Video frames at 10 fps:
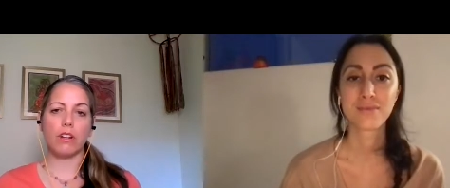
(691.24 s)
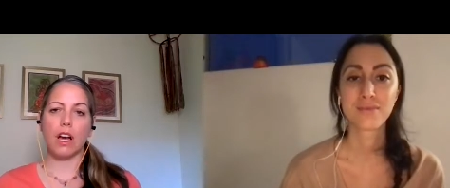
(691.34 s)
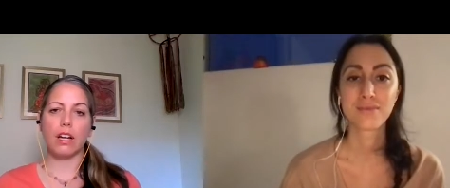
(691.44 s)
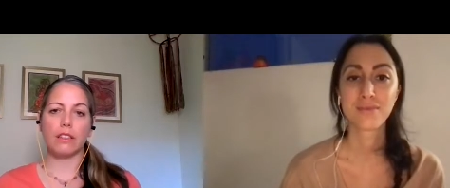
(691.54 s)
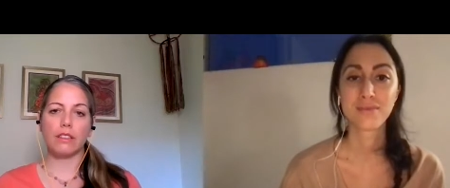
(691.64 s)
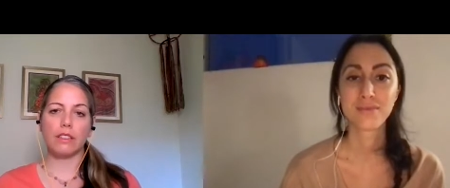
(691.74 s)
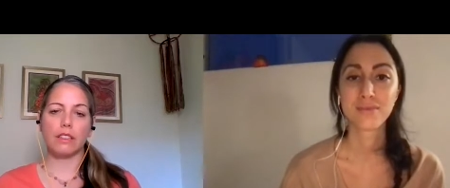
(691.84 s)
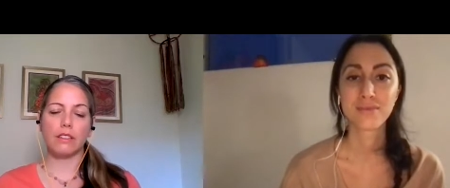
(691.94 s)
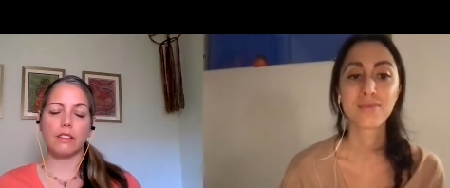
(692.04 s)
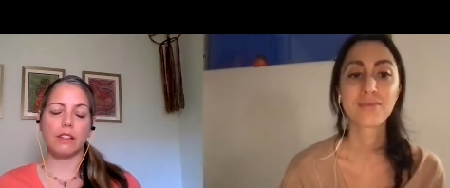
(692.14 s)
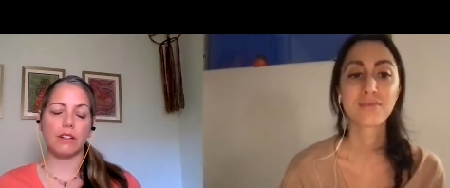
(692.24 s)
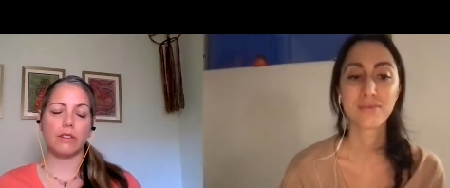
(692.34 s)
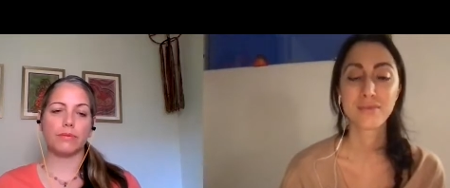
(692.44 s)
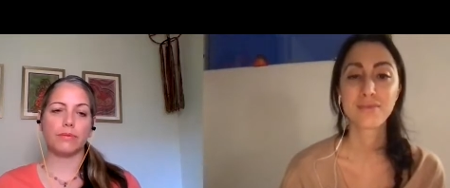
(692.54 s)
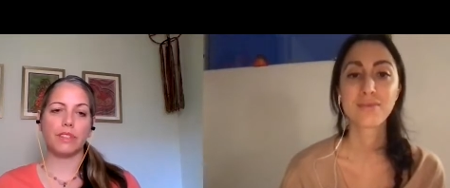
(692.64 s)
Speaker 1: not and
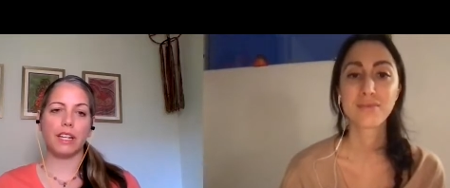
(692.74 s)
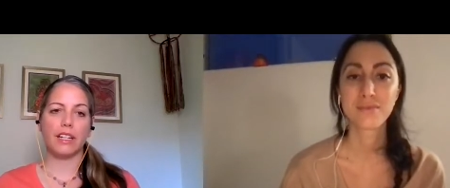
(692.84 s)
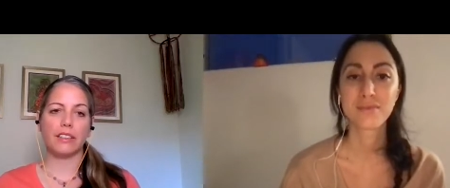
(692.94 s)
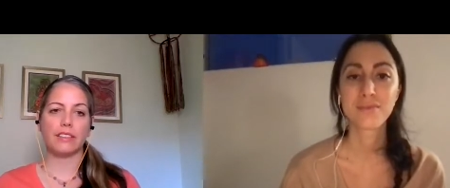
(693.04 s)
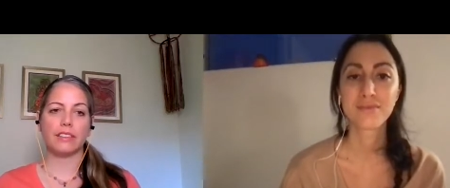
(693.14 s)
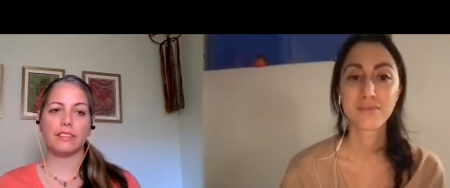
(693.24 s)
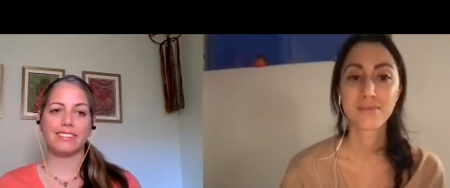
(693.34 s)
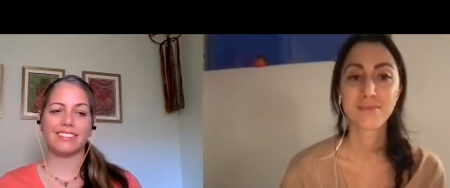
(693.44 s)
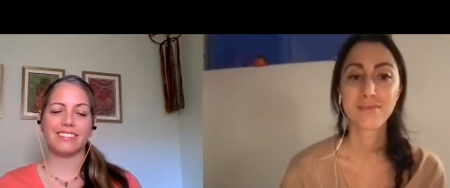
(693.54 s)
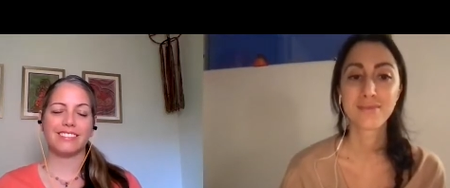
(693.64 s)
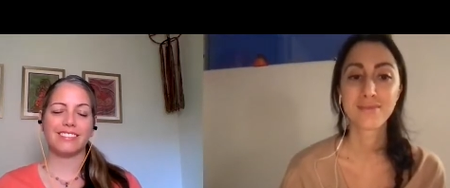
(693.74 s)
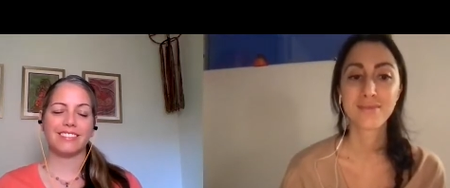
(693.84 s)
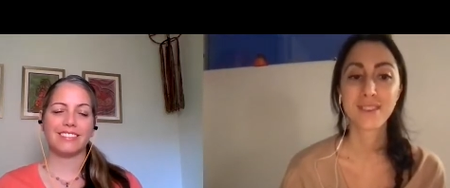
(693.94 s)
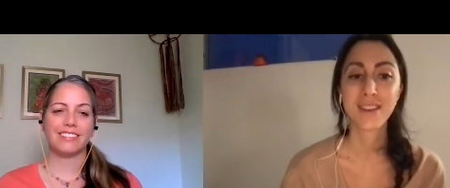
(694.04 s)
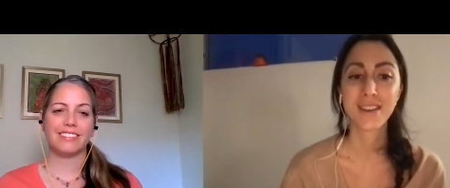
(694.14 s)
so yeah
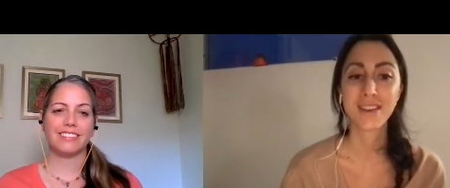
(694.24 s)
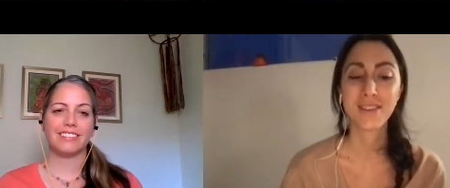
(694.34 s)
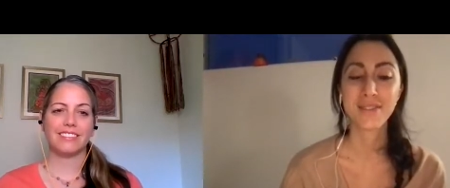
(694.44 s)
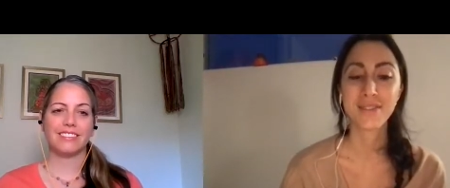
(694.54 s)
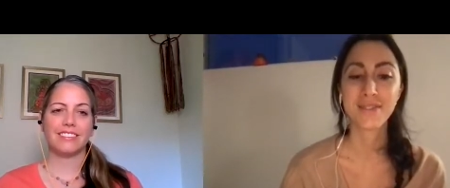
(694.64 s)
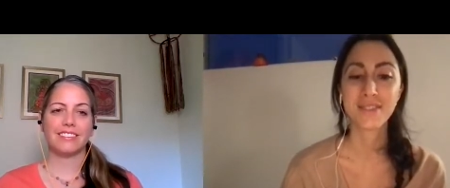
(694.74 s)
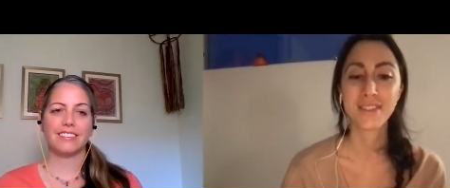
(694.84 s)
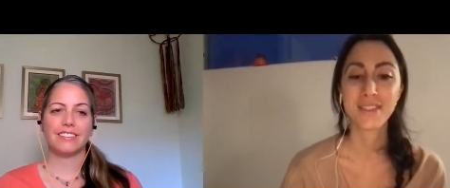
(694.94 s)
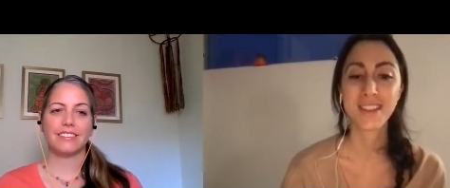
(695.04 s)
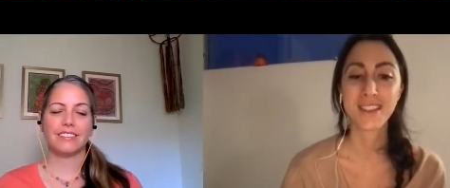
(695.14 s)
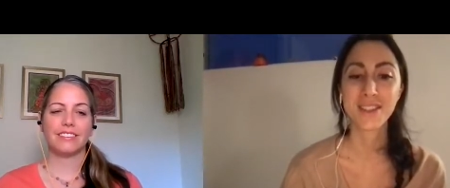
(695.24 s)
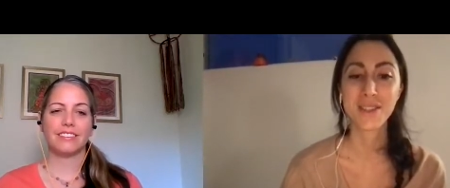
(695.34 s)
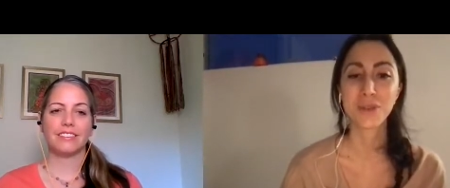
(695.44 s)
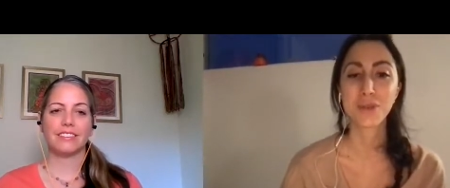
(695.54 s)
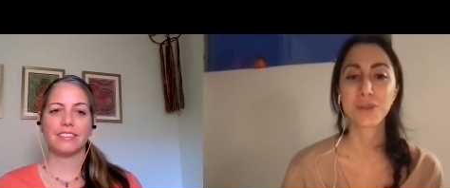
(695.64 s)
Speaker 2: yeah that's
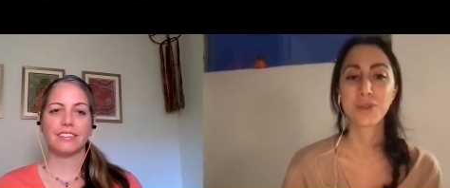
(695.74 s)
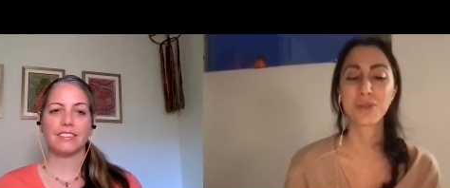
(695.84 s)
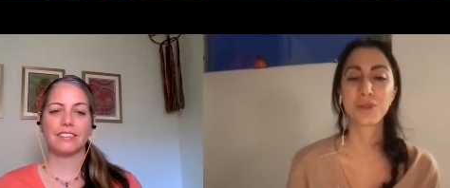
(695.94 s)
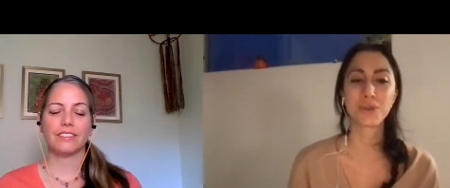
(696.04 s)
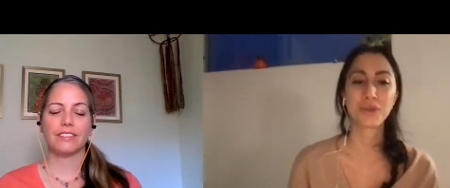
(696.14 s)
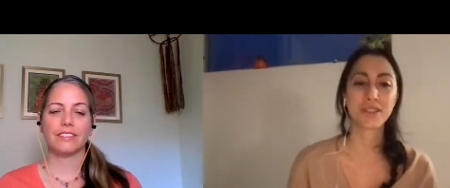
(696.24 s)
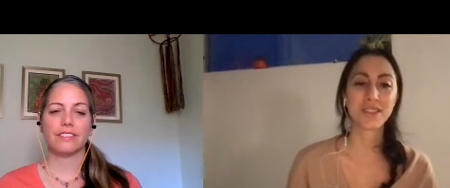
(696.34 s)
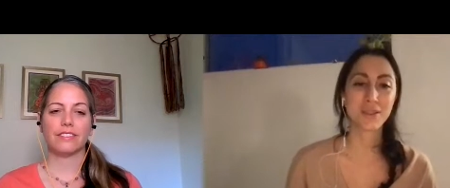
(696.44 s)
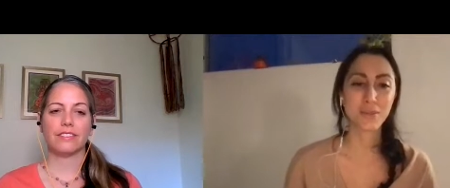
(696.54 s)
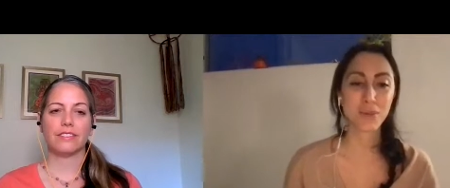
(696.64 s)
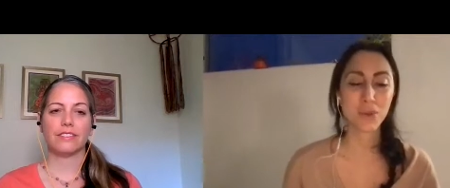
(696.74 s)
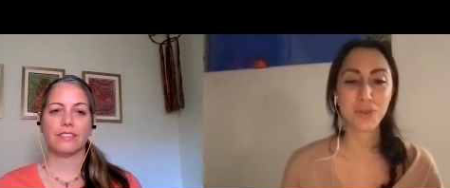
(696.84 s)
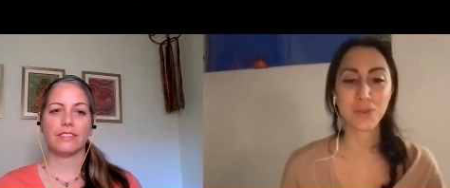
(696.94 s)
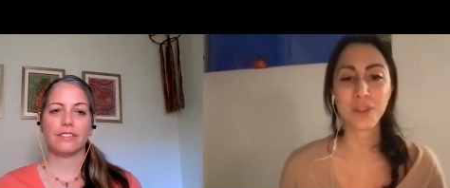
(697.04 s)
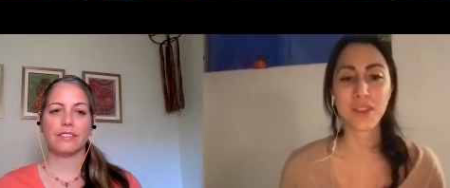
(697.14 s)
so true and
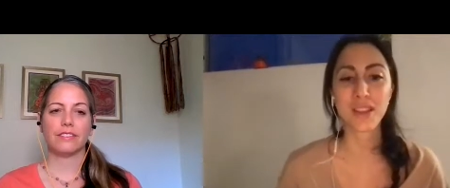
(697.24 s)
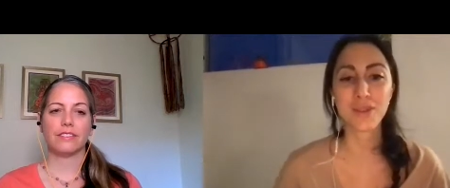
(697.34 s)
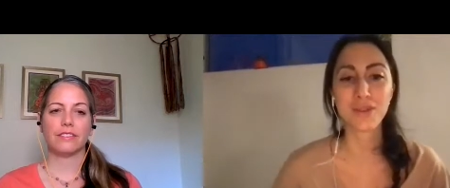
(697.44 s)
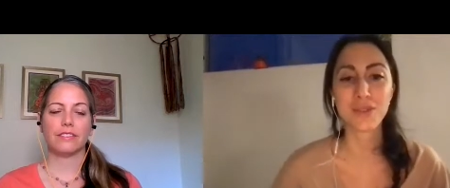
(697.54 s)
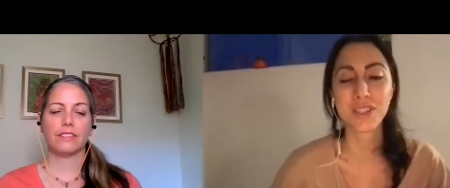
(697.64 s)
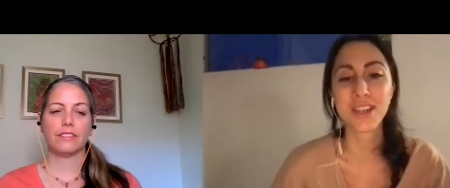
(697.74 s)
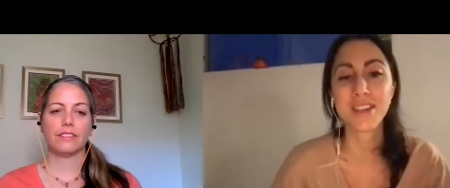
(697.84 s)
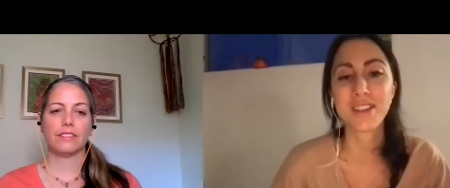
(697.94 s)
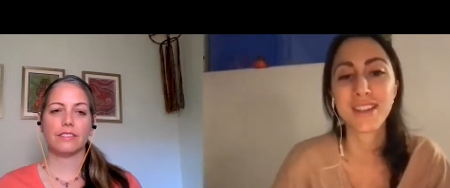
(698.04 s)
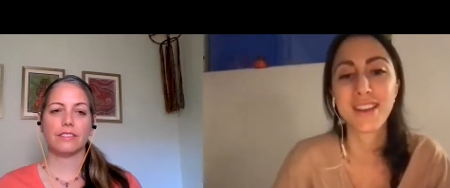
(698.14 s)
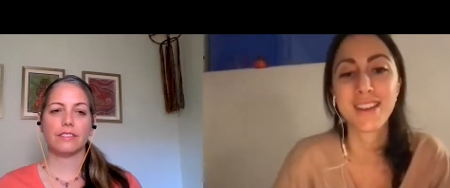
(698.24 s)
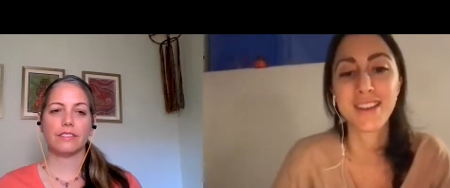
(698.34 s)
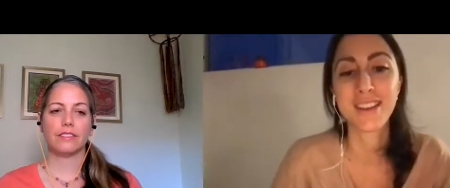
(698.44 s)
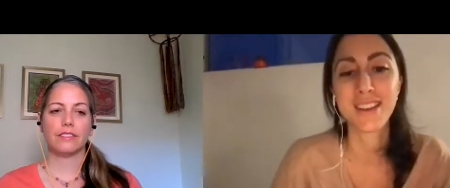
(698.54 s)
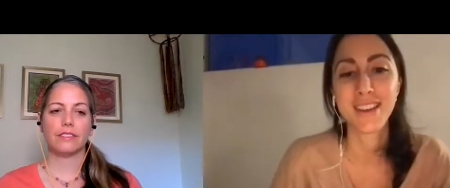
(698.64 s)
beautiful thank you for sharing that
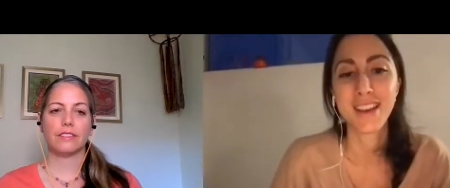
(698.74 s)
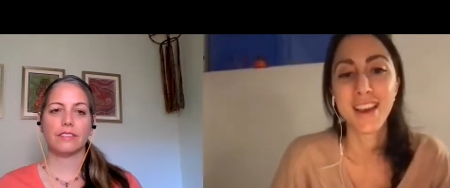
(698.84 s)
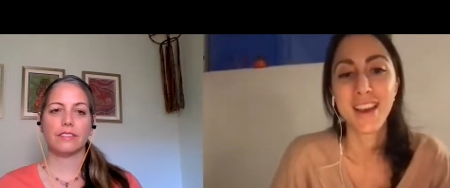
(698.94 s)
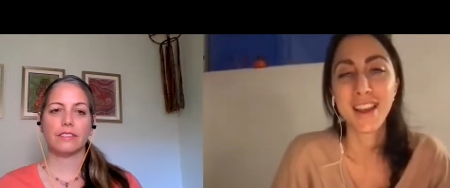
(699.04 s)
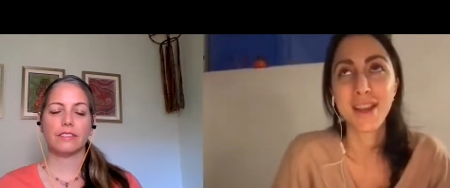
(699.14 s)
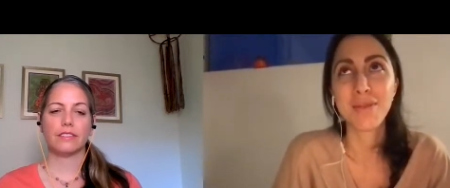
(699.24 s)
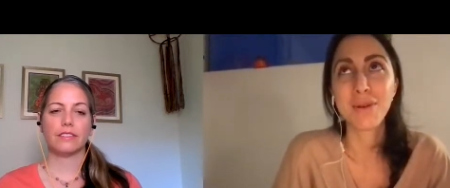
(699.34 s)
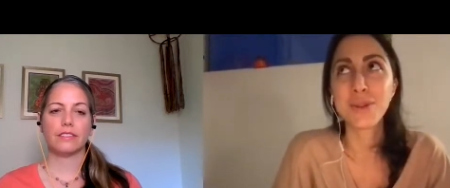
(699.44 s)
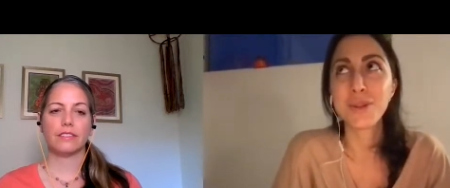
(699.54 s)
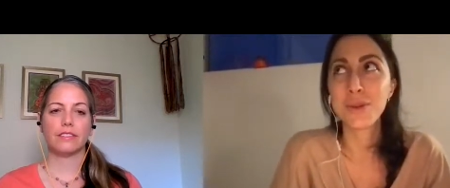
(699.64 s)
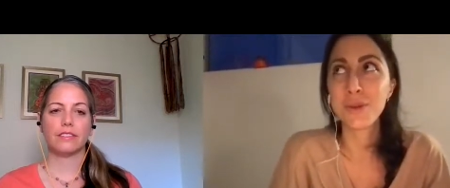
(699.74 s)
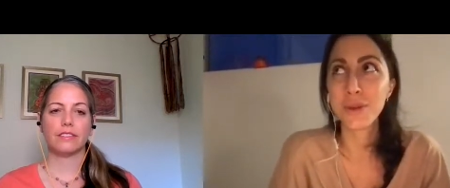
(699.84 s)
and i'm also